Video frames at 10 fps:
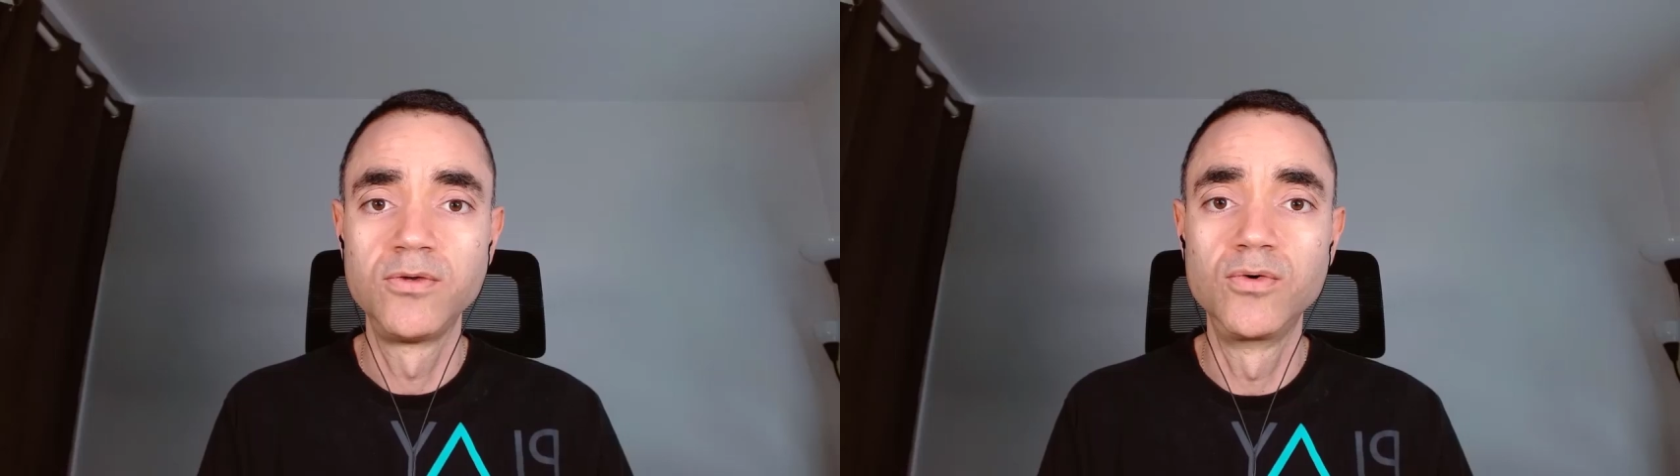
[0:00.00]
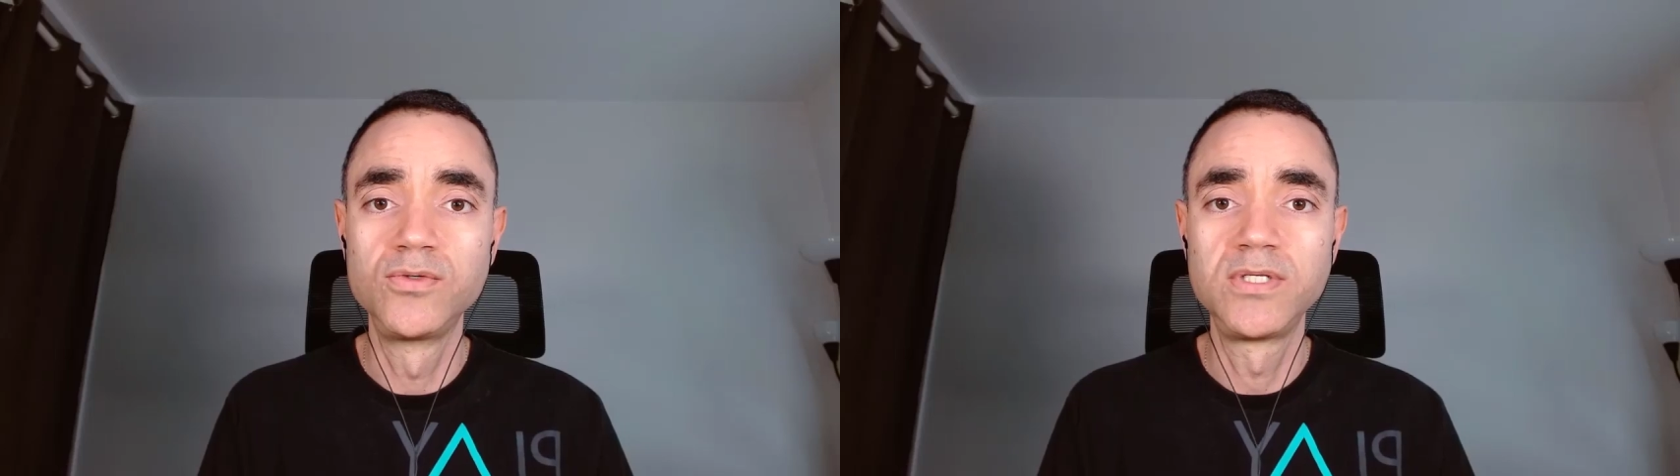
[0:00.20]

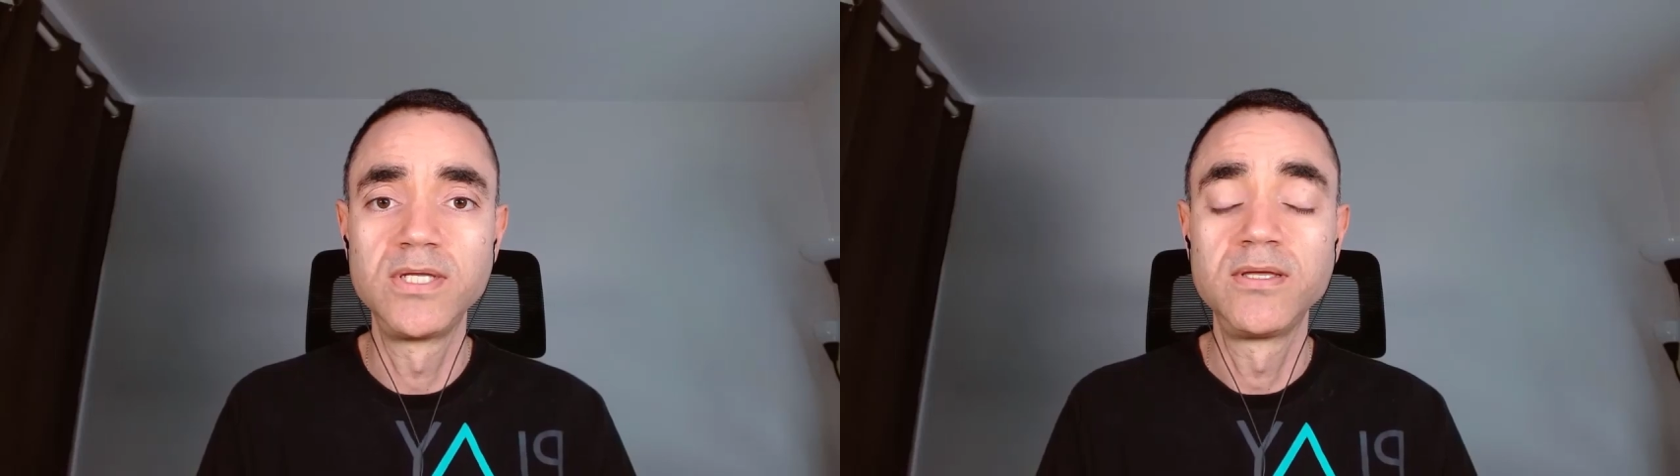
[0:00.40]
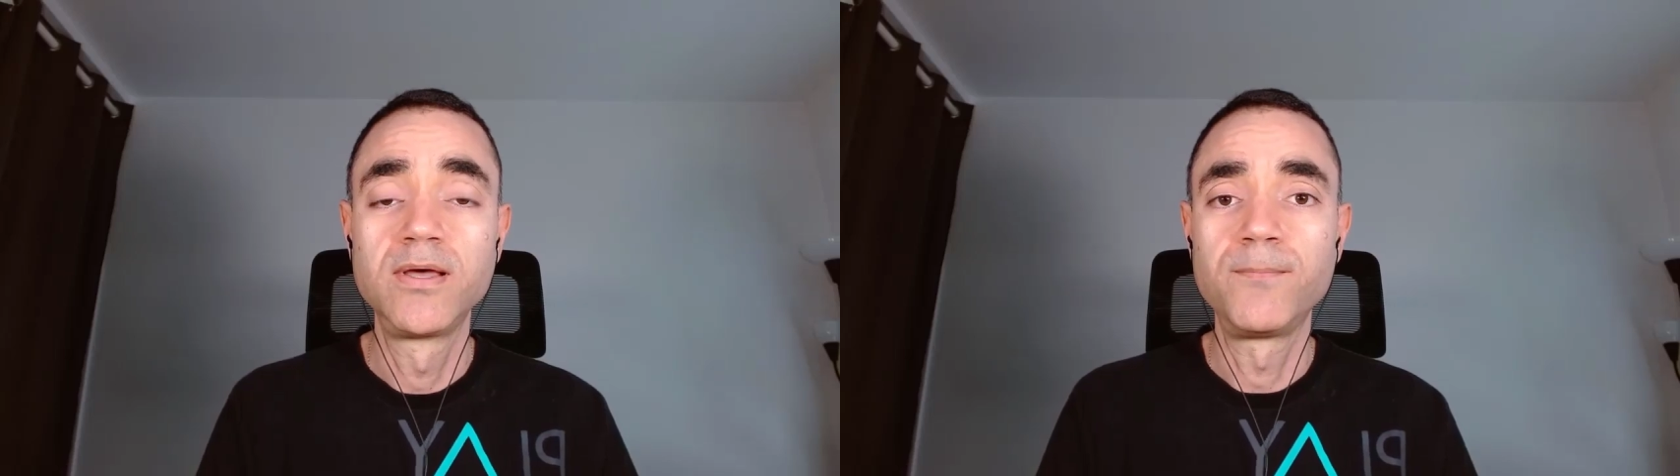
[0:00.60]

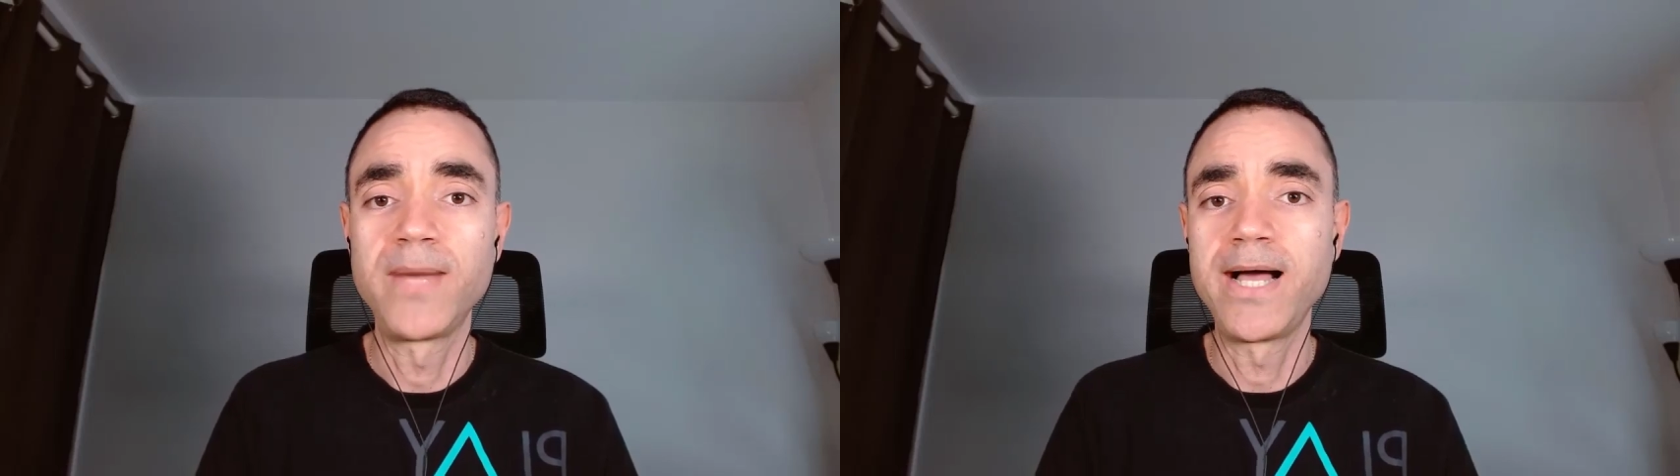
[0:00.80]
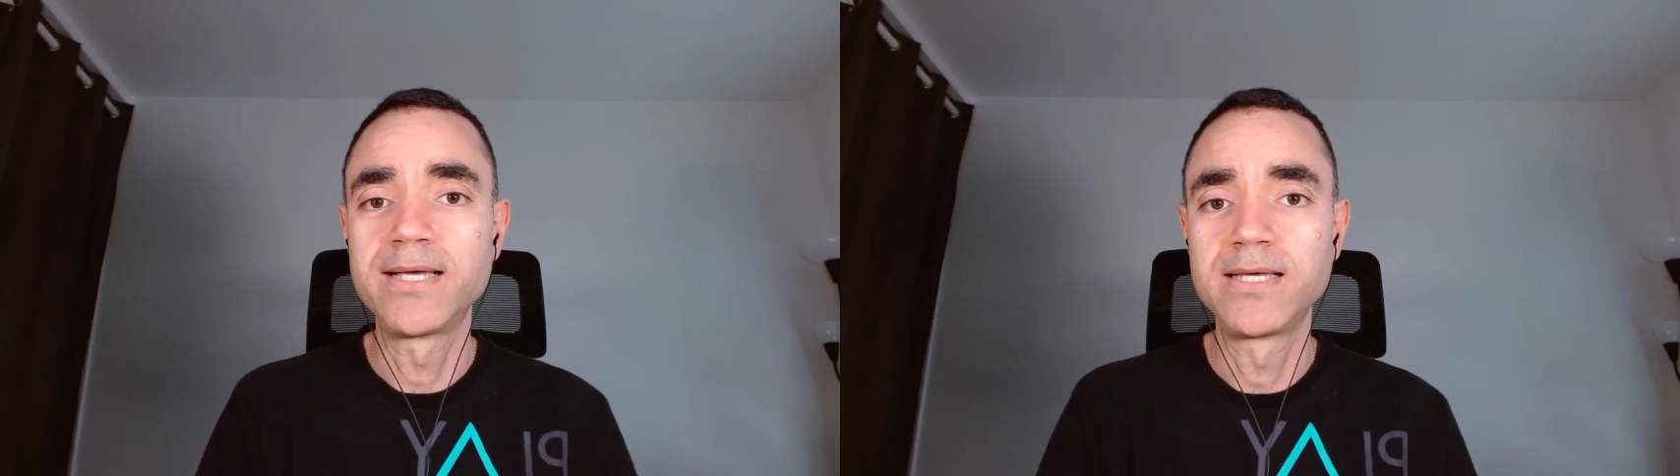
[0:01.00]
using
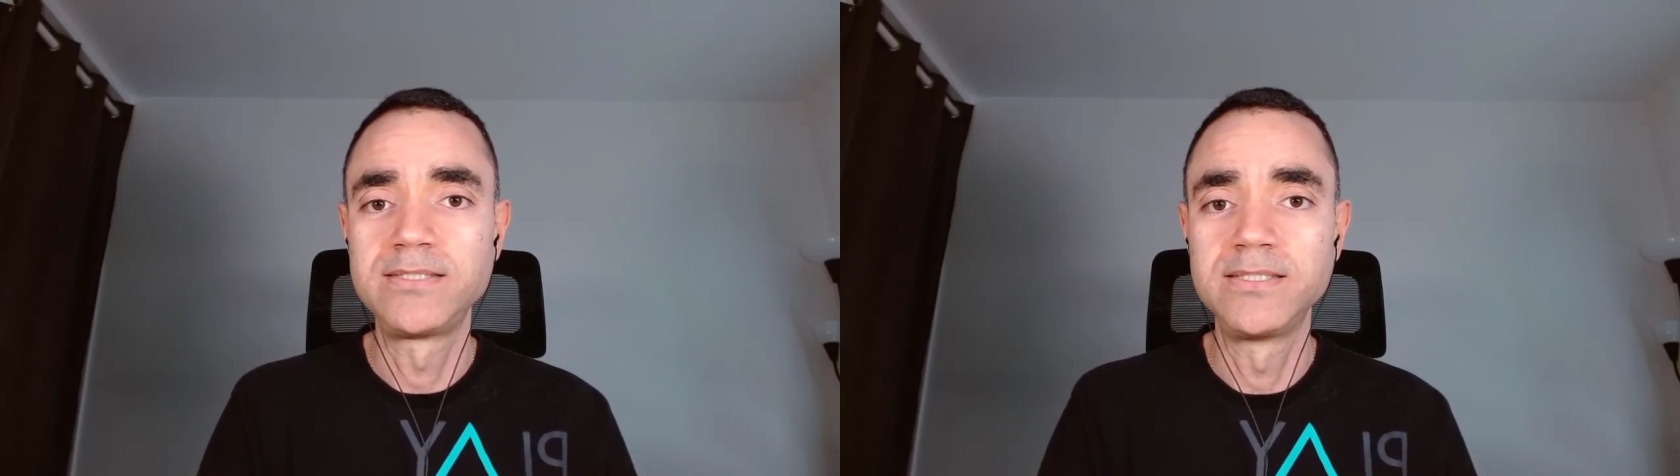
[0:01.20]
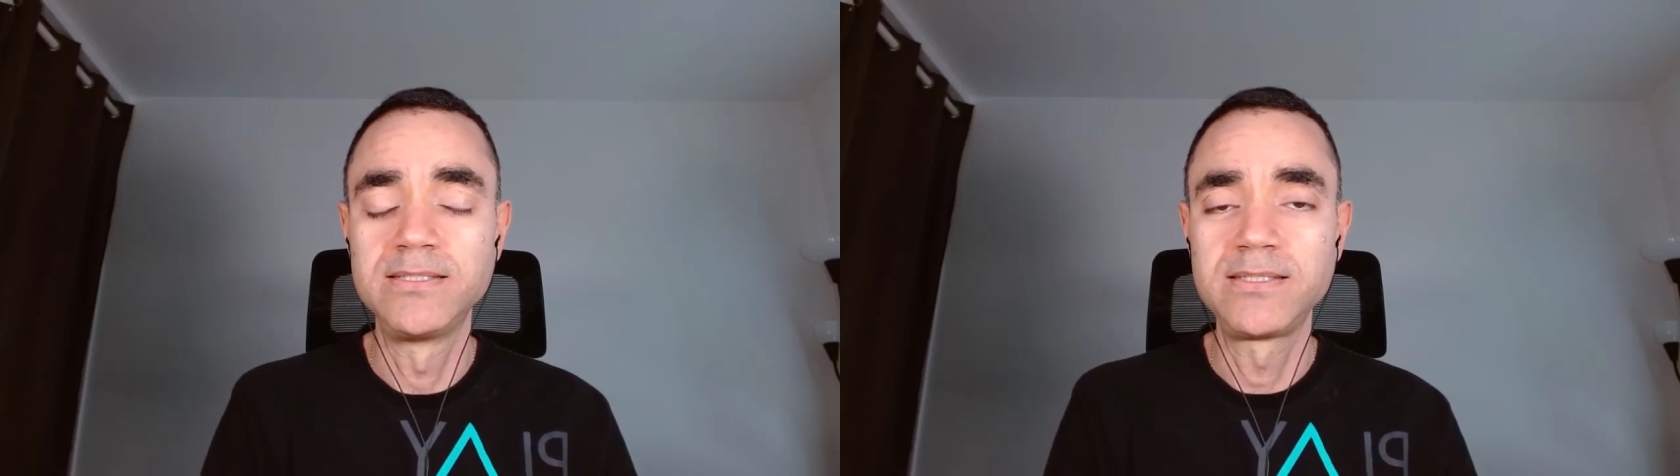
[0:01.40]

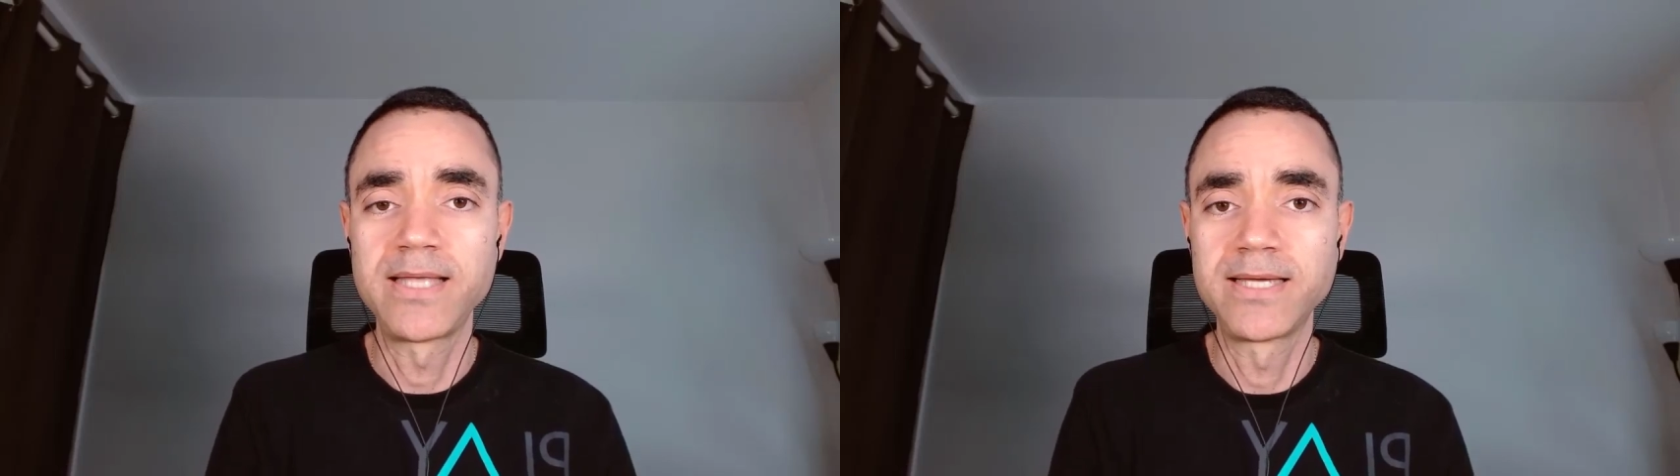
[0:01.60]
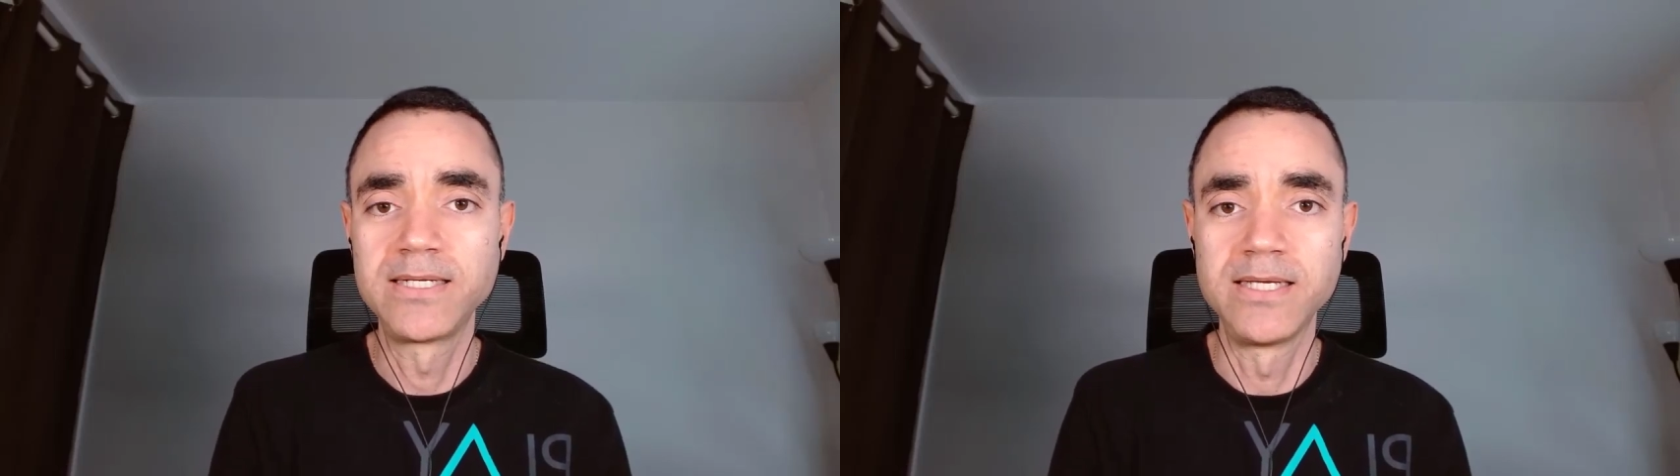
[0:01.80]
marketing
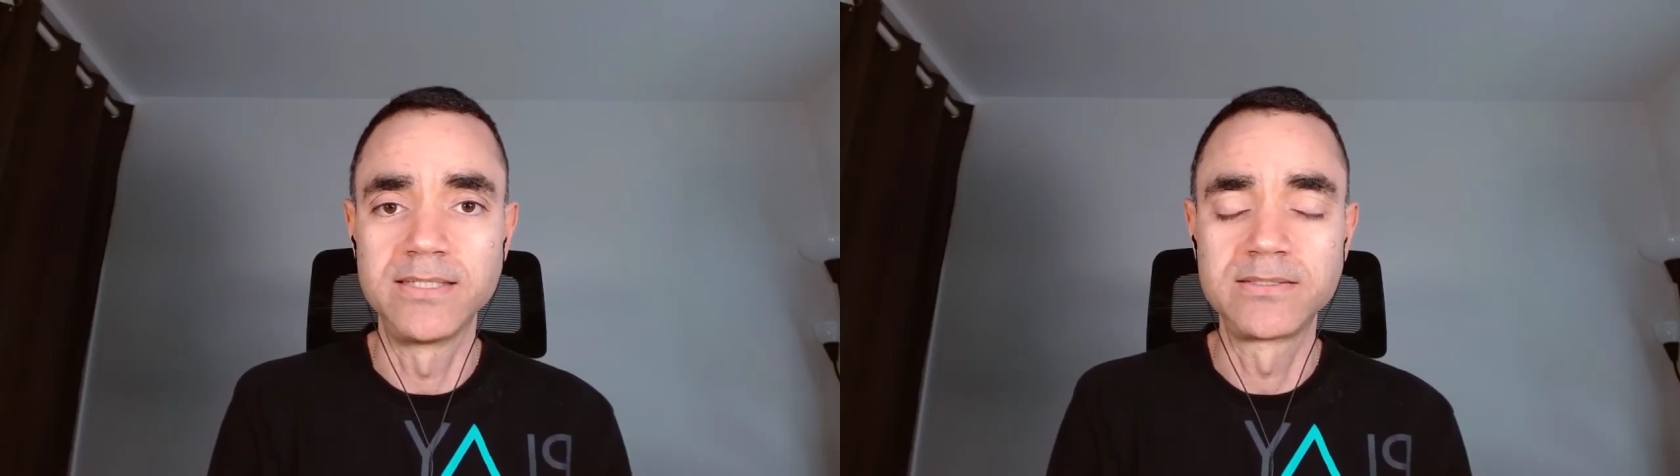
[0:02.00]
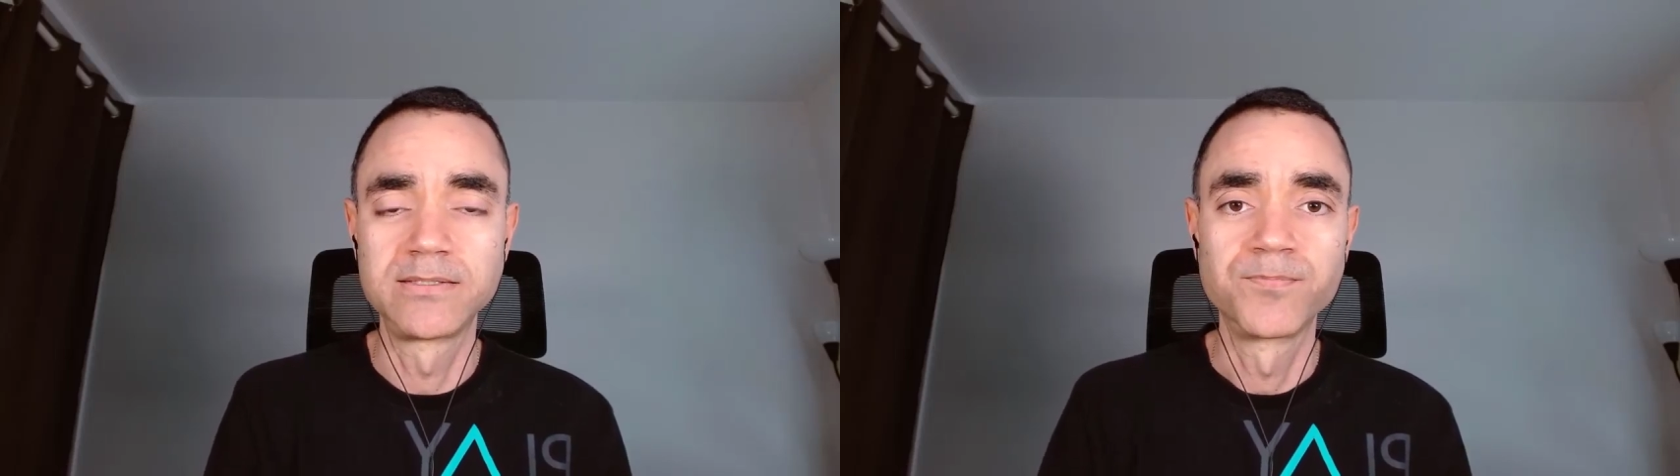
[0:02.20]

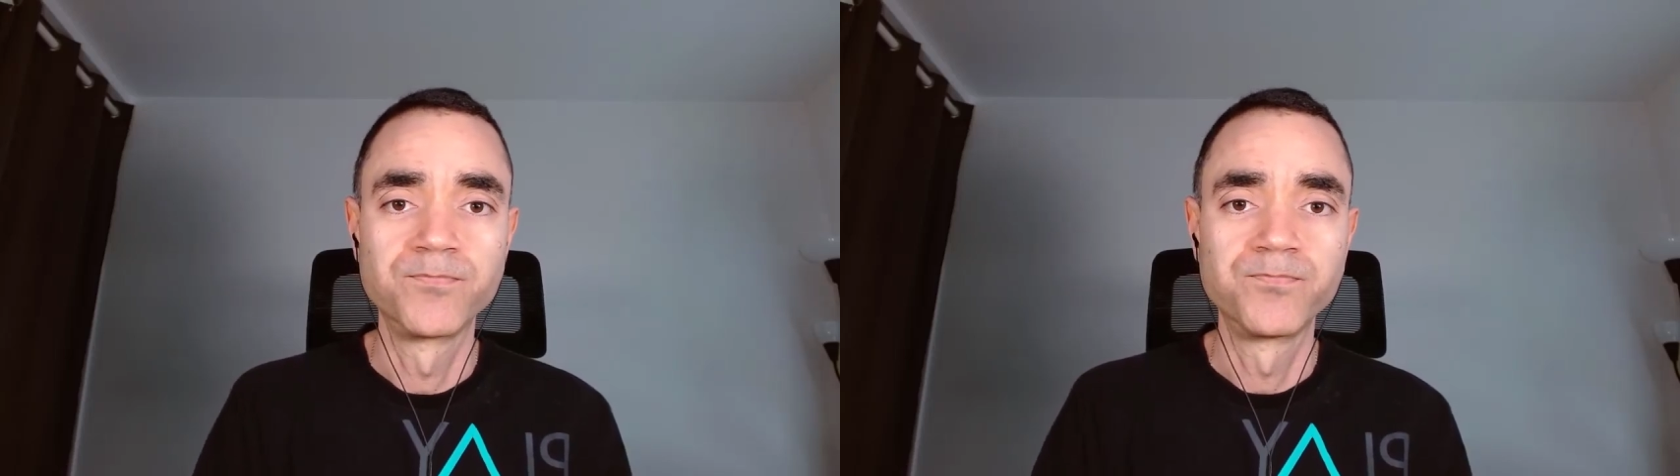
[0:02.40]
techniques.